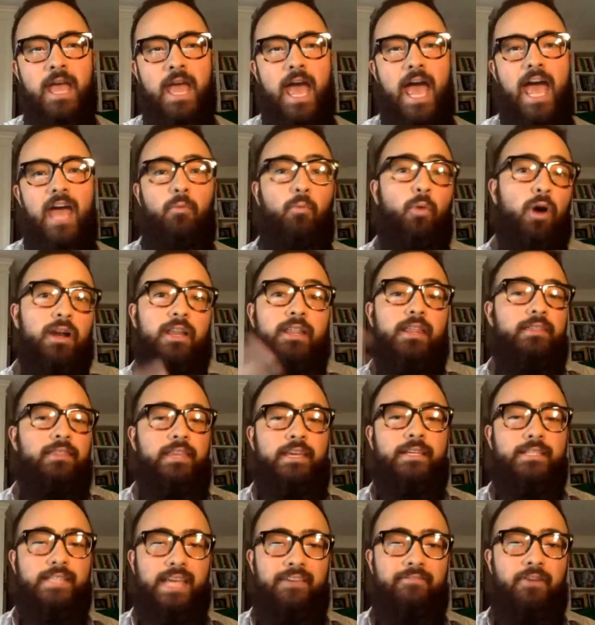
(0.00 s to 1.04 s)
And one of the
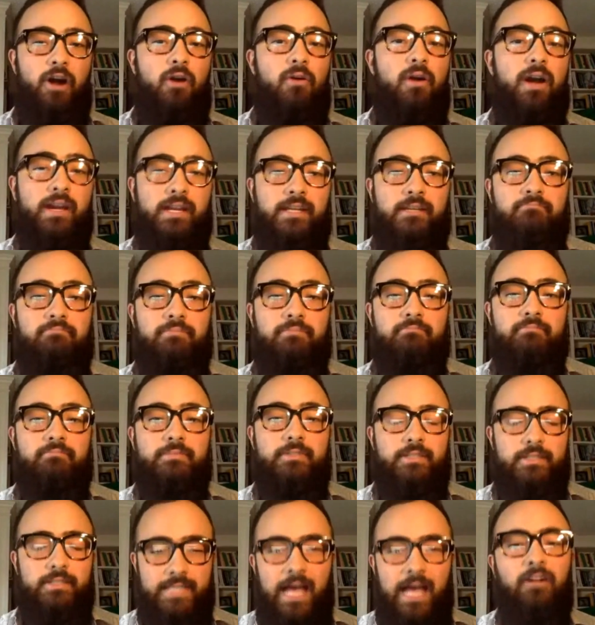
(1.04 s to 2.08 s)
things I've already
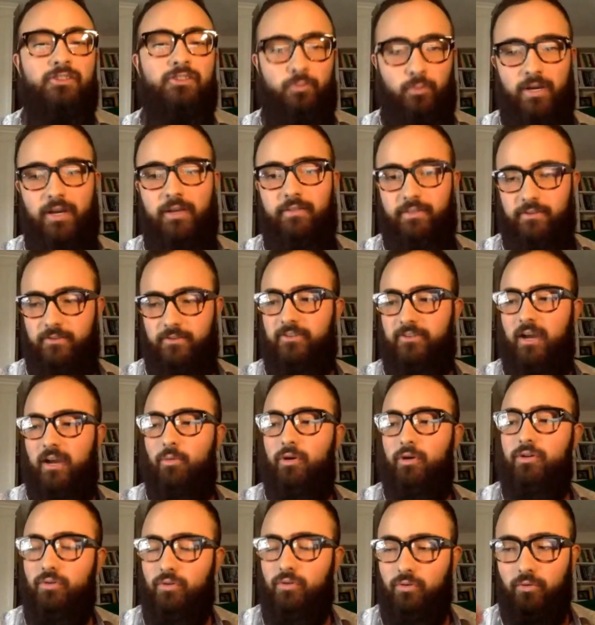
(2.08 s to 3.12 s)
dealt with as
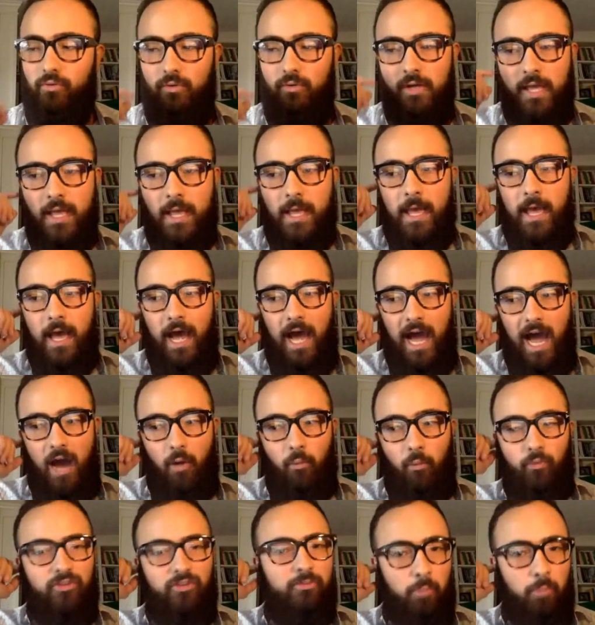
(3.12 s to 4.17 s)
someone who
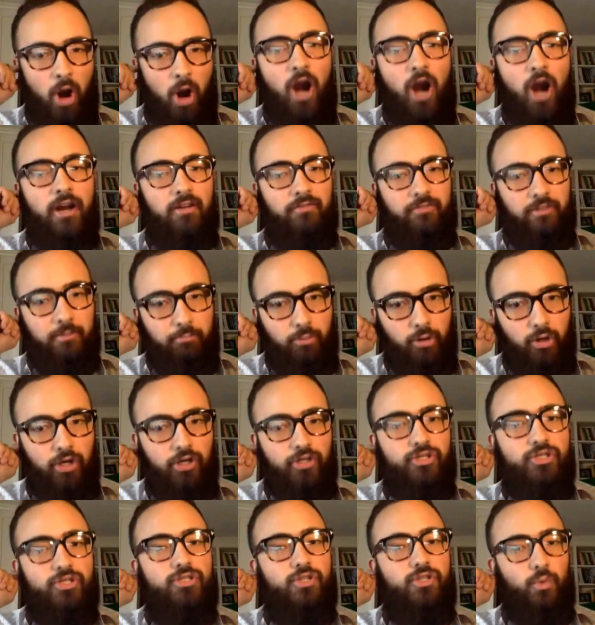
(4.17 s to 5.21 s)
was part of the
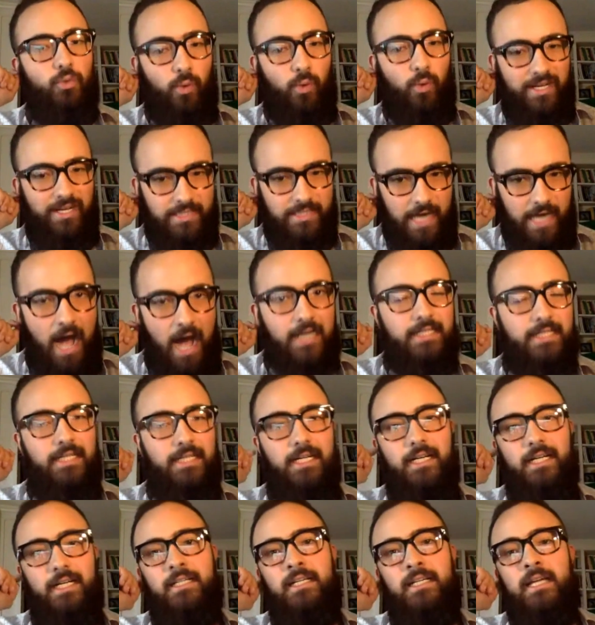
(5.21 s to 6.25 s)
push to win
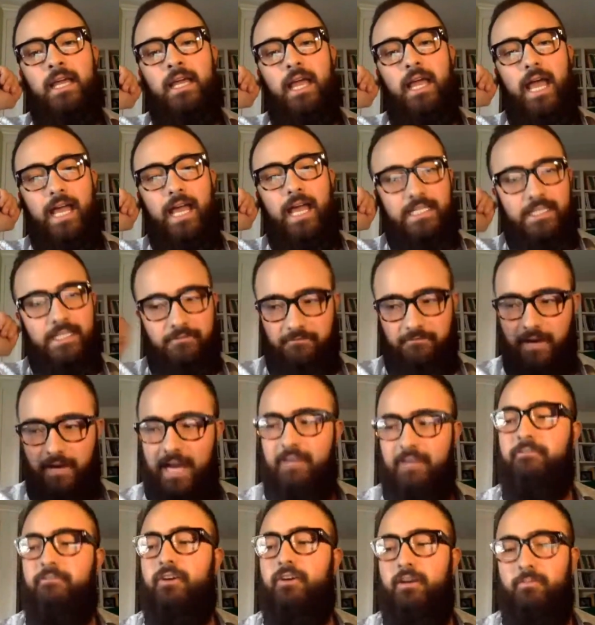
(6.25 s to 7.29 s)
DACA and to
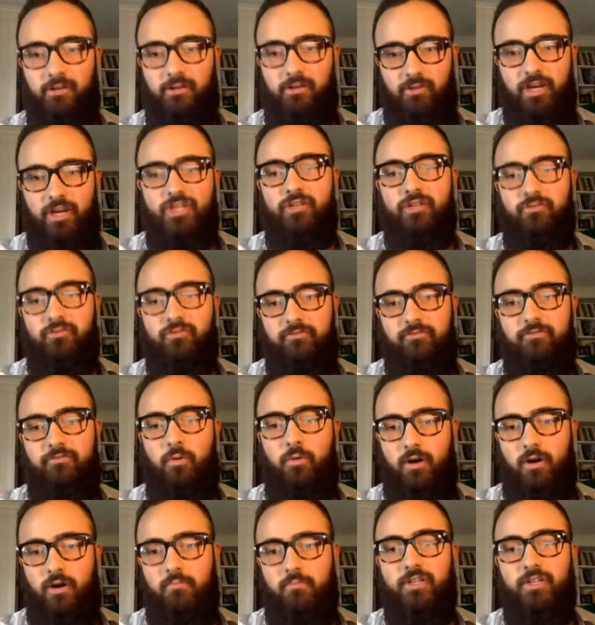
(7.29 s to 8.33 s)
fight for immigration
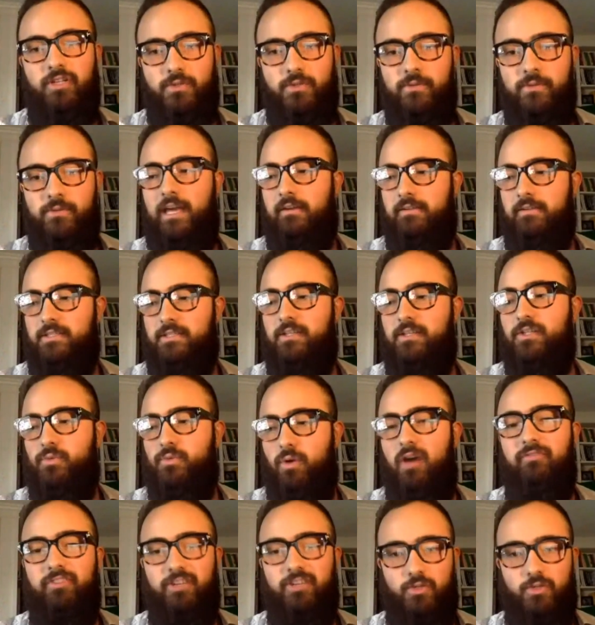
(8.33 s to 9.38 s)
reform in
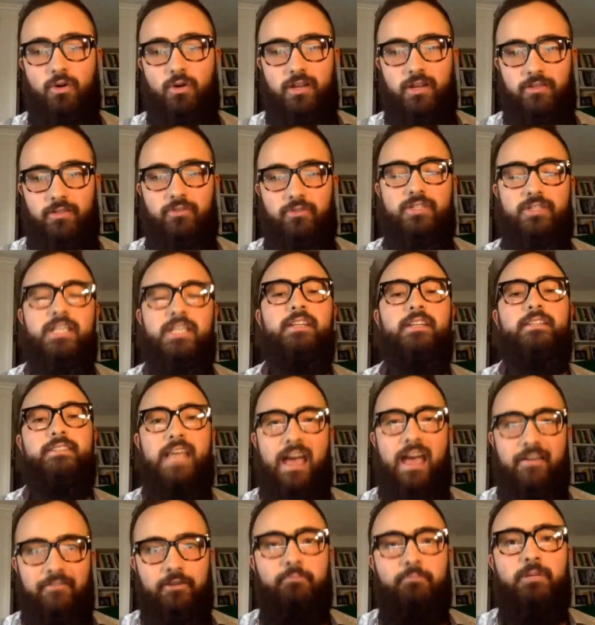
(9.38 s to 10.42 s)
2012 and 2013 is
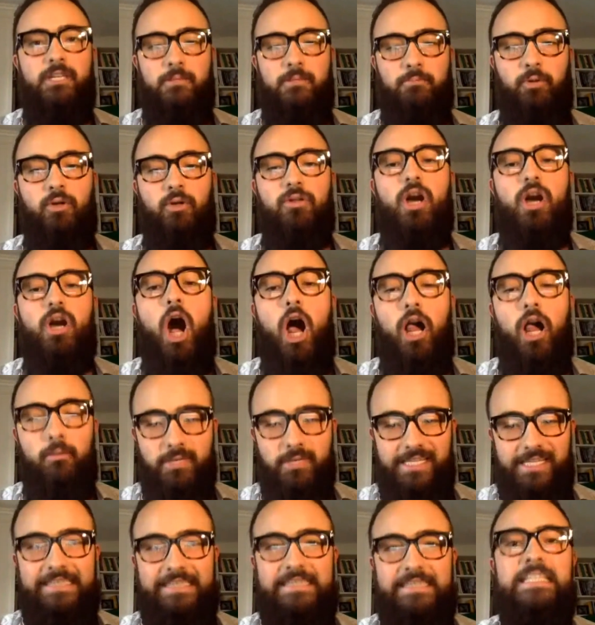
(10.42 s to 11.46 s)
having people call
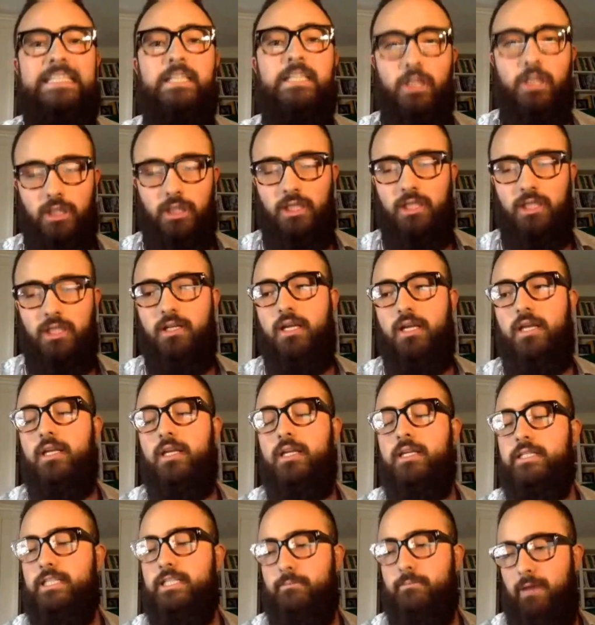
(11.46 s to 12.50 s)
me illegal
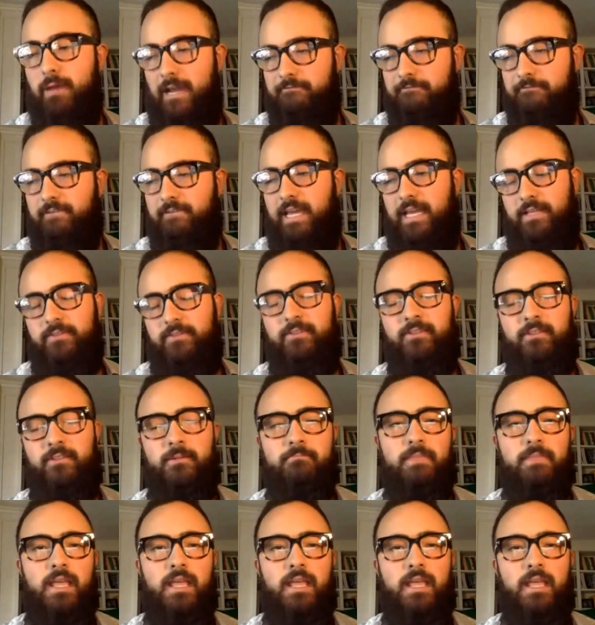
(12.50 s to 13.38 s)
to my face.